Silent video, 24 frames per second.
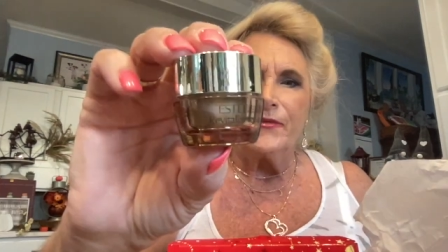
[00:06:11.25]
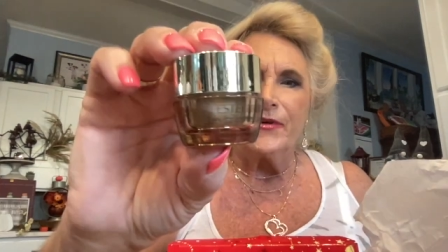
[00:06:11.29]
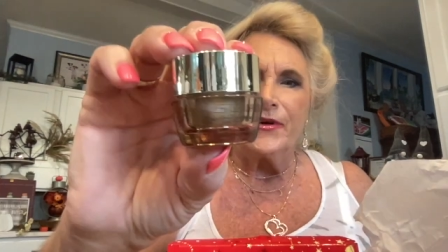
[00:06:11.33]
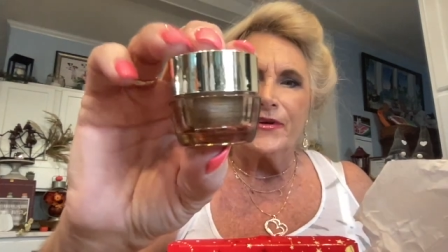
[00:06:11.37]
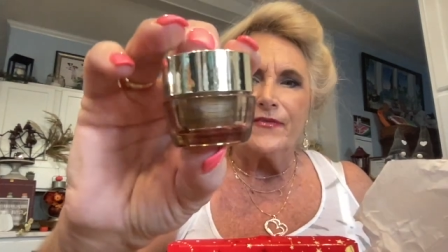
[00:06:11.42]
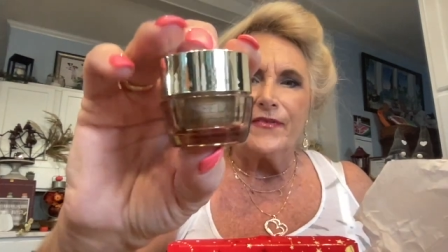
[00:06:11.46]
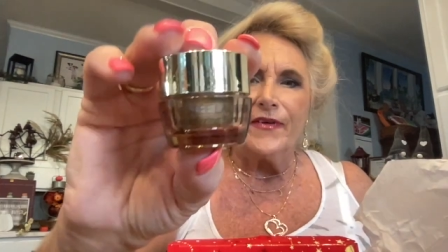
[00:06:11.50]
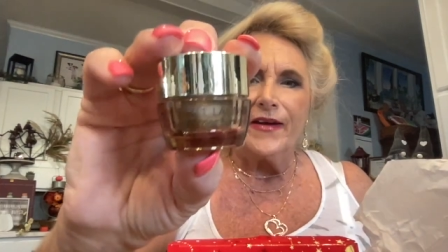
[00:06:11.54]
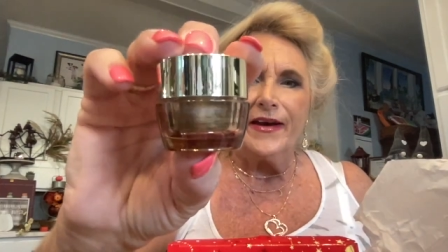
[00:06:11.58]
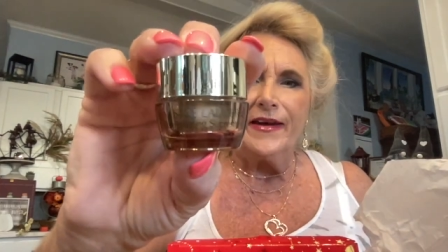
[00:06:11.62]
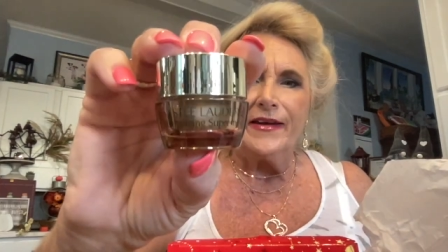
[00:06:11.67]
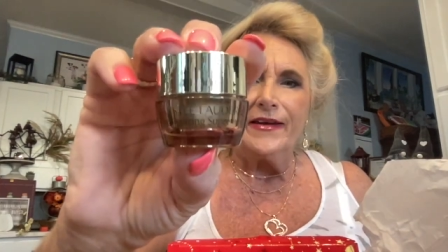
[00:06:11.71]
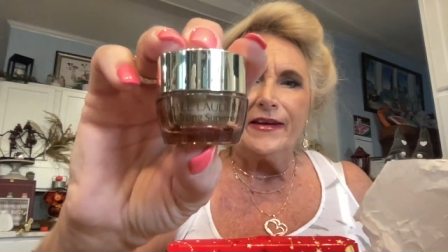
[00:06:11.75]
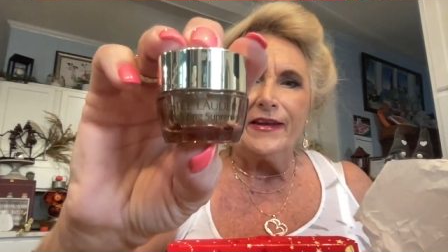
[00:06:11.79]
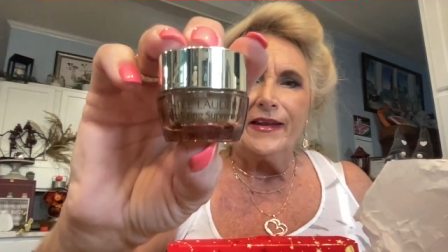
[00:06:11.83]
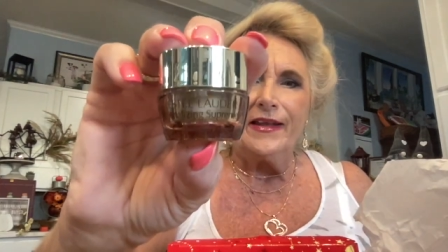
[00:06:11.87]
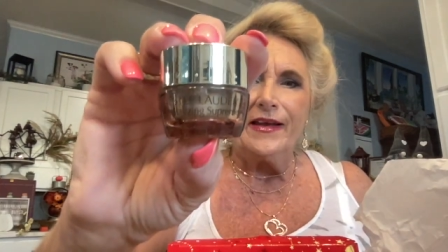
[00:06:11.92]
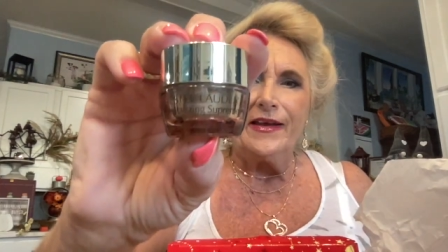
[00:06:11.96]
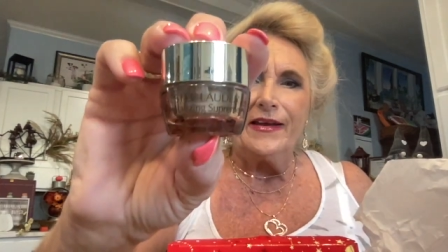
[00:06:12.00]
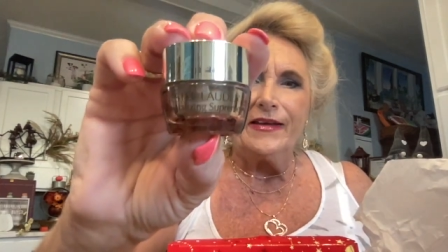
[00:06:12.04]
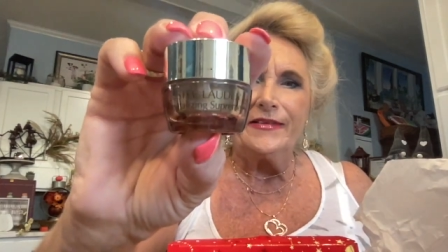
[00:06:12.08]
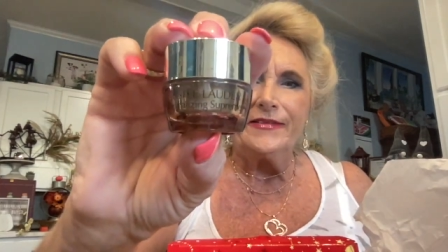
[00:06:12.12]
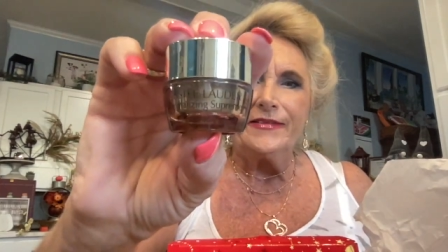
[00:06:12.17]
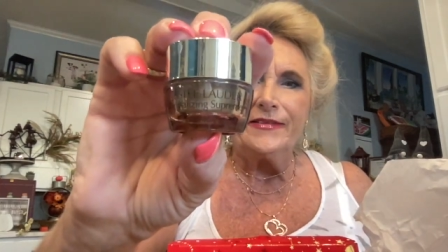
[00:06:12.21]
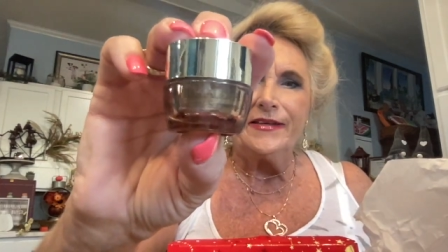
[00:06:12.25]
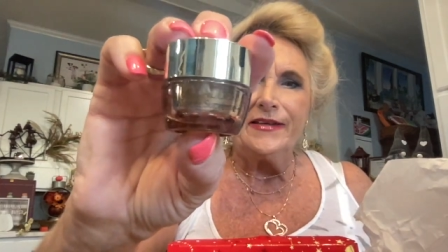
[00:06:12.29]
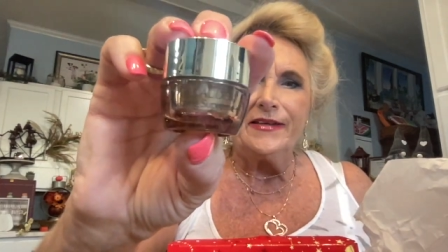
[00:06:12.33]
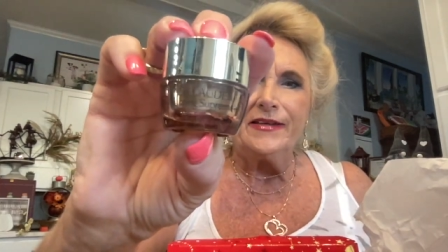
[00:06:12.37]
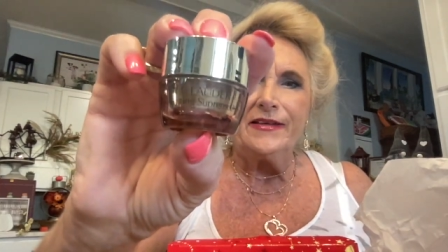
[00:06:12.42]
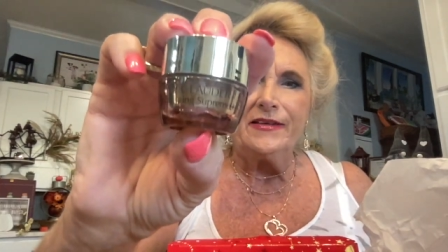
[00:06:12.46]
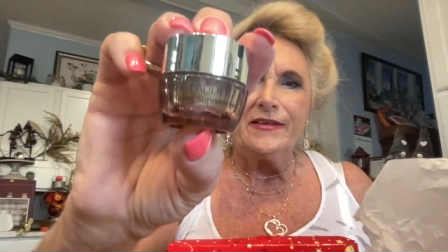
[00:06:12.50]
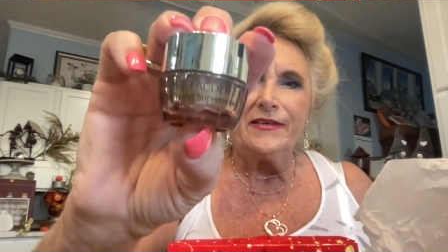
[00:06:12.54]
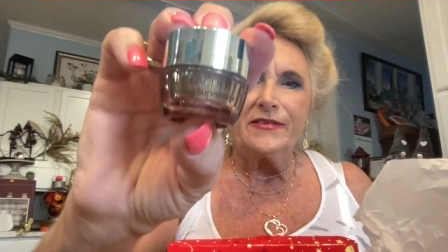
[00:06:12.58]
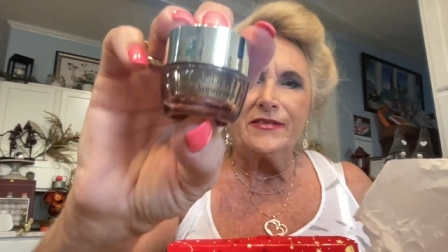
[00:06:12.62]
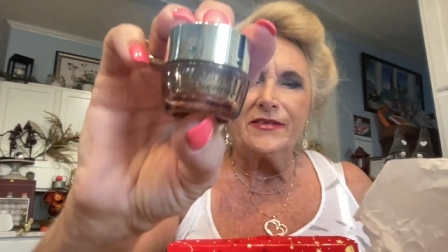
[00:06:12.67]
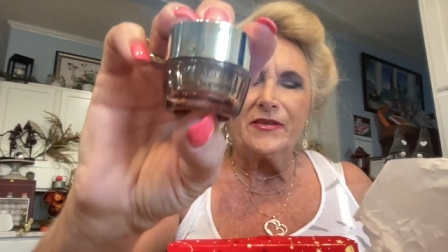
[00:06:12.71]

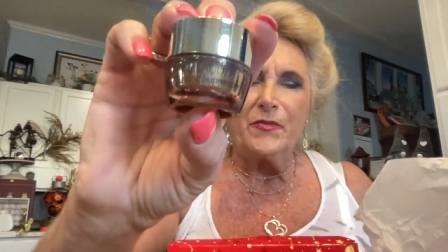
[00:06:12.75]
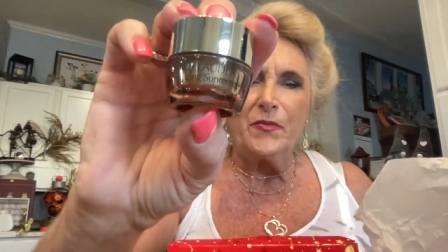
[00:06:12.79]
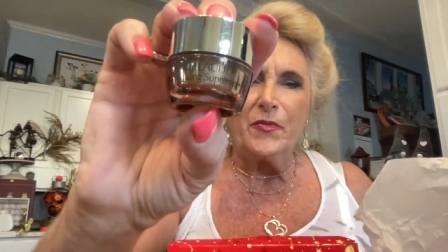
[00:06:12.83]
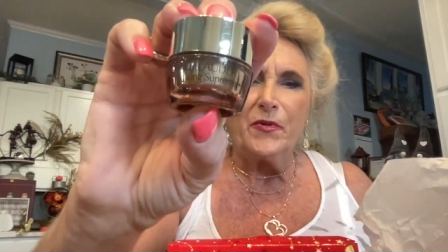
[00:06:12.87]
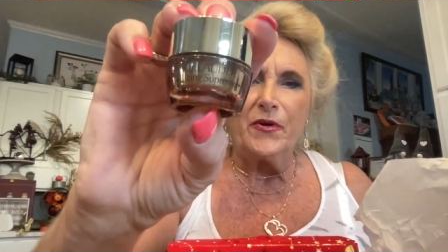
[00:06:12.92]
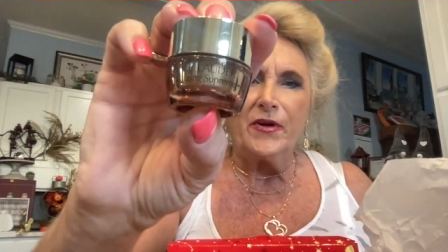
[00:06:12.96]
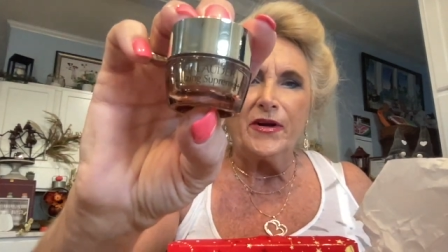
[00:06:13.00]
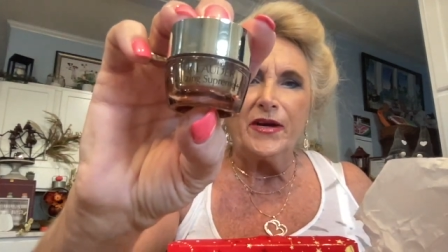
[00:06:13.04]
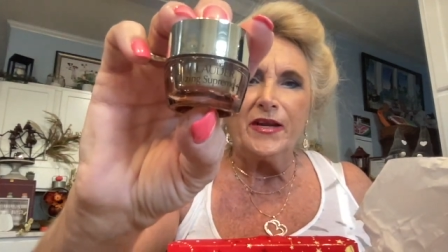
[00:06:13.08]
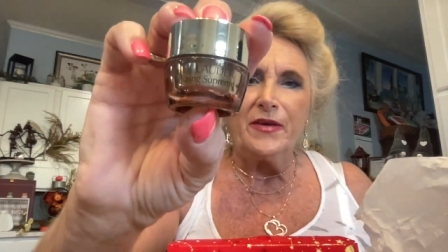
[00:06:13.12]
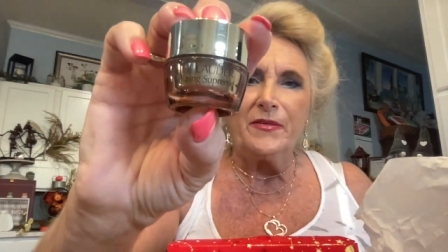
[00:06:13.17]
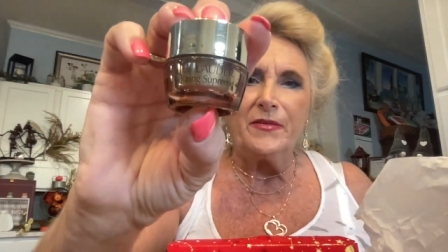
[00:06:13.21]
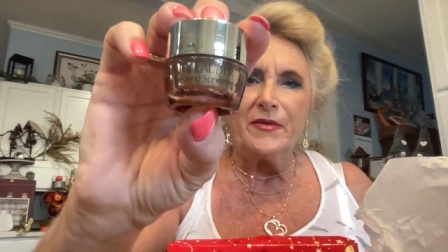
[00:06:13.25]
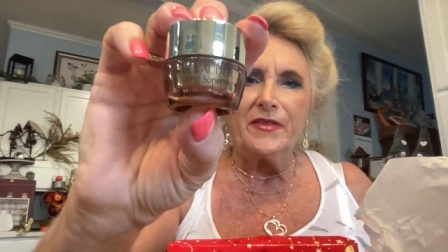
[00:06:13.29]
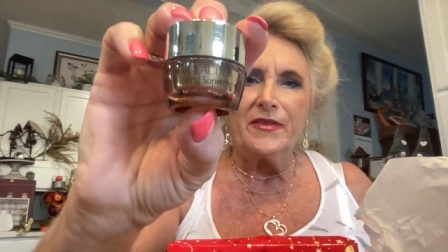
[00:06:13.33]
Revitalizing Supreme,